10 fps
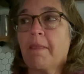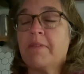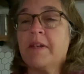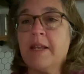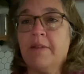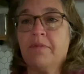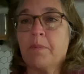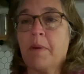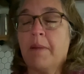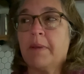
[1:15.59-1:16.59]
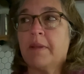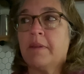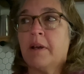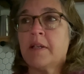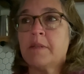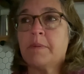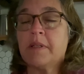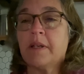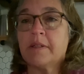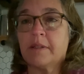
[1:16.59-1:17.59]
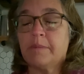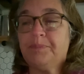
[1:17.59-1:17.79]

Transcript: the need for prepping. The husband doesn't.